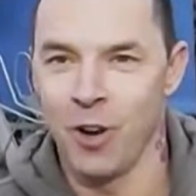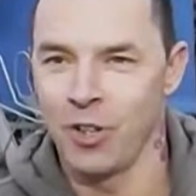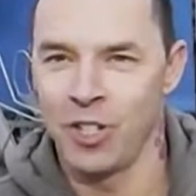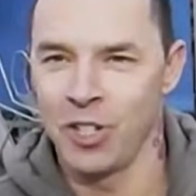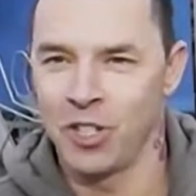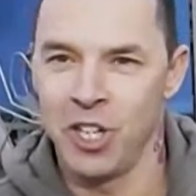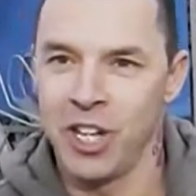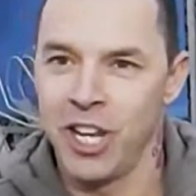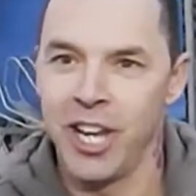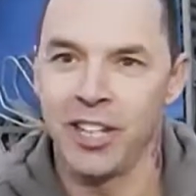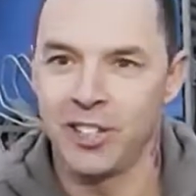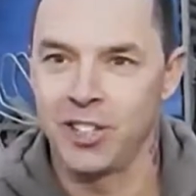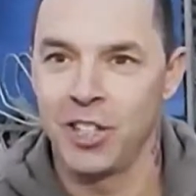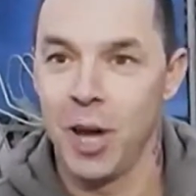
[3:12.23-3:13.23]
know, to see
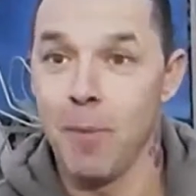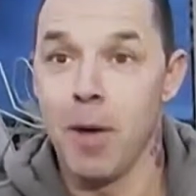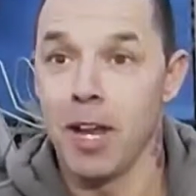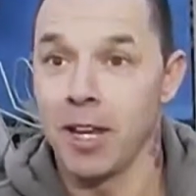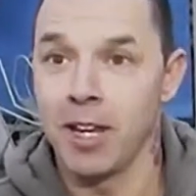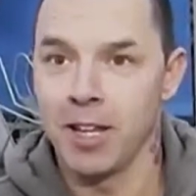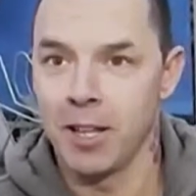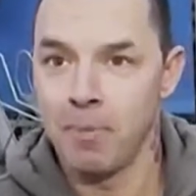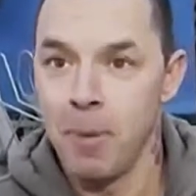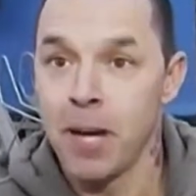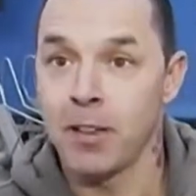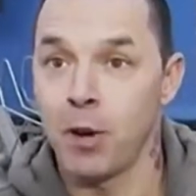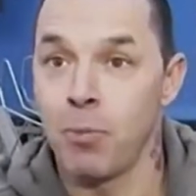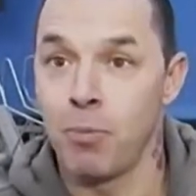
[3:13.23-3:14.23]
kids to come in and get to
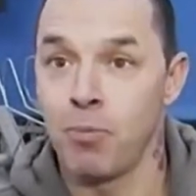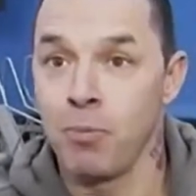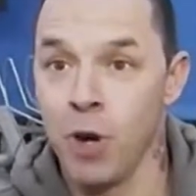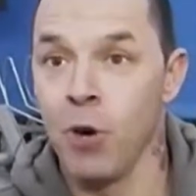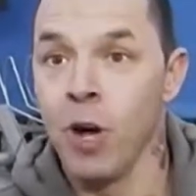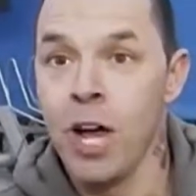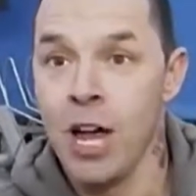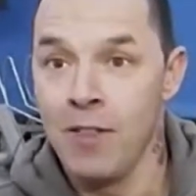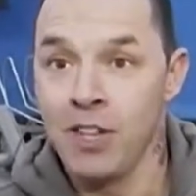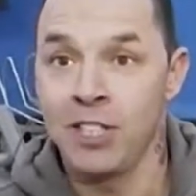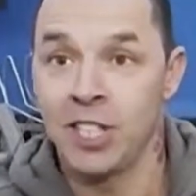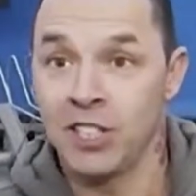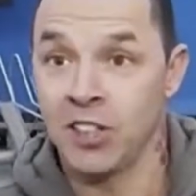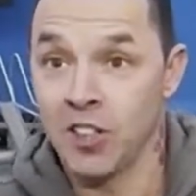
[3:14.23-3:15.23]
pick their, you know,
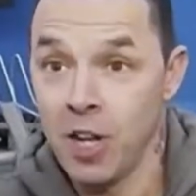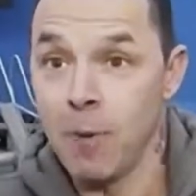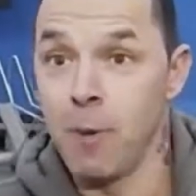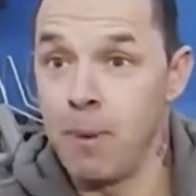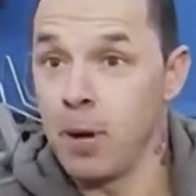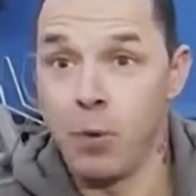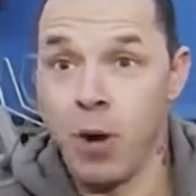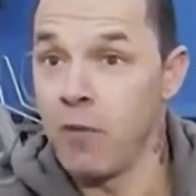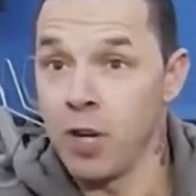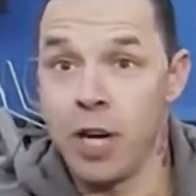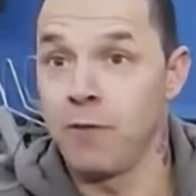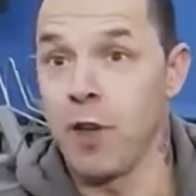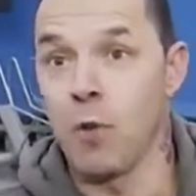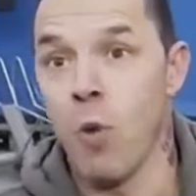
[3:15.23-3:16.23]
these kids have to come and pick whatever
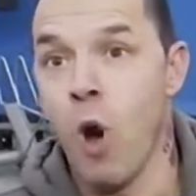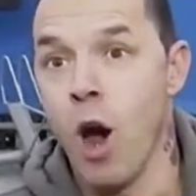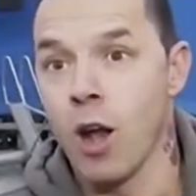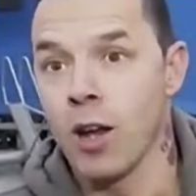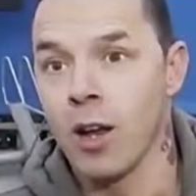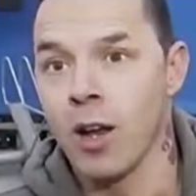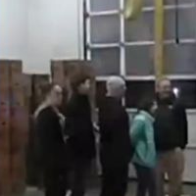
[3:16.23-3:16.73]
gift they want.